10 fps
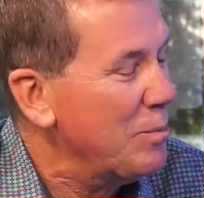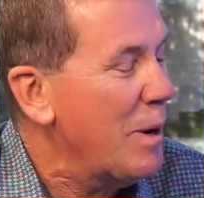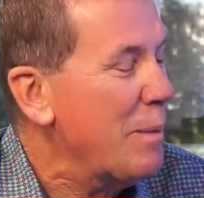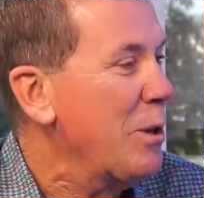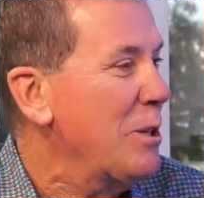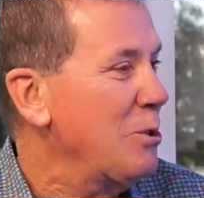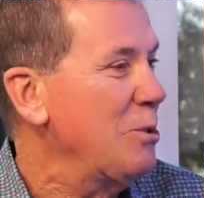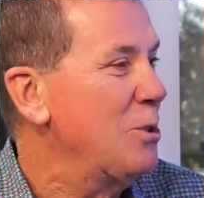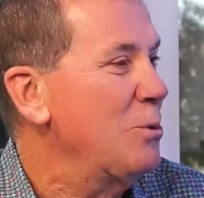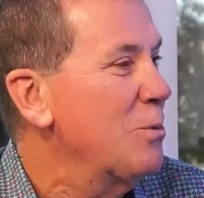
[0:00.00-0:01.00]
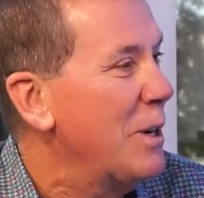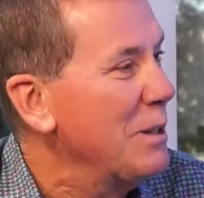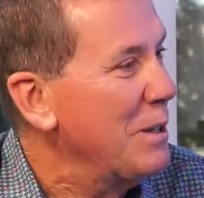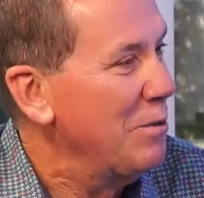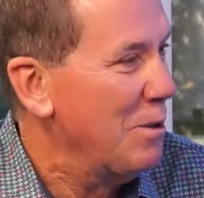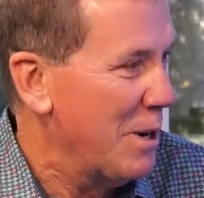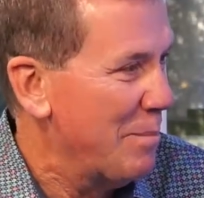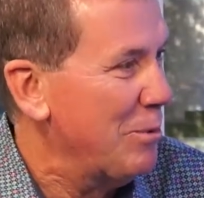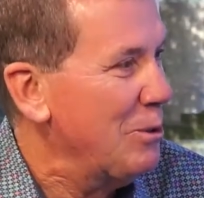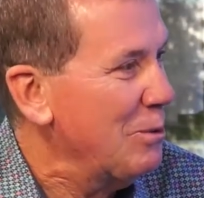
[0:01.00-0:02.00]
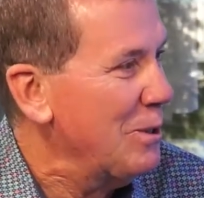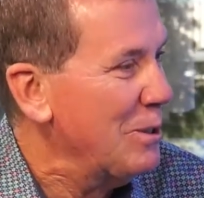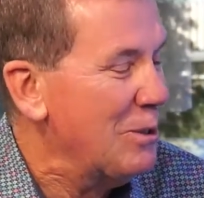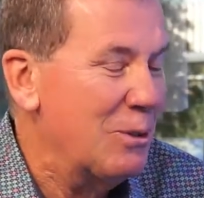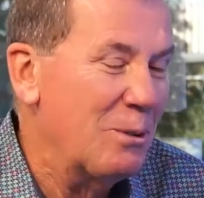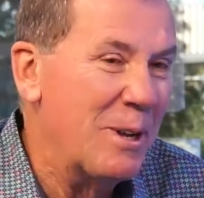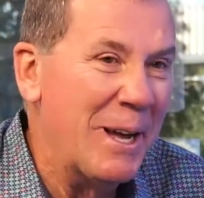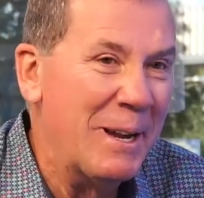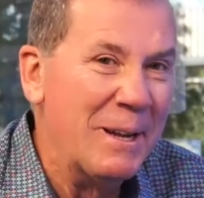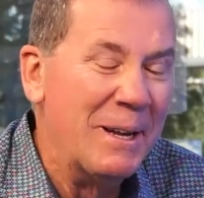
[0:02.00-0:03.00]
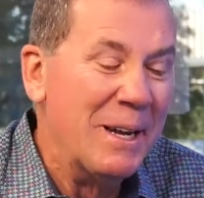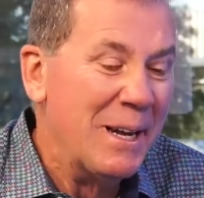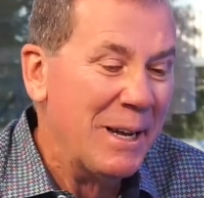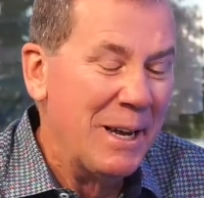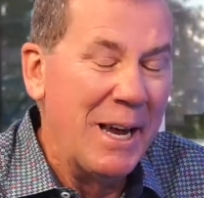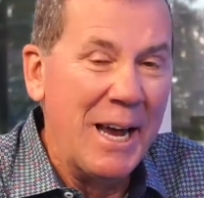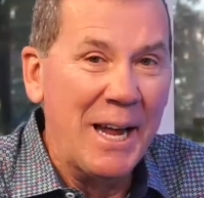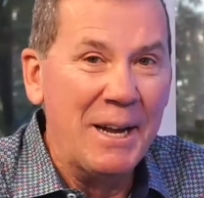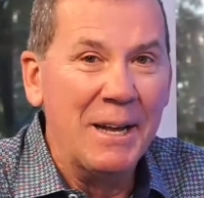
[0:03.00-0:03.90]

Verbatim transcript: It's my pleasure to uh, give you the opportunity to do that. And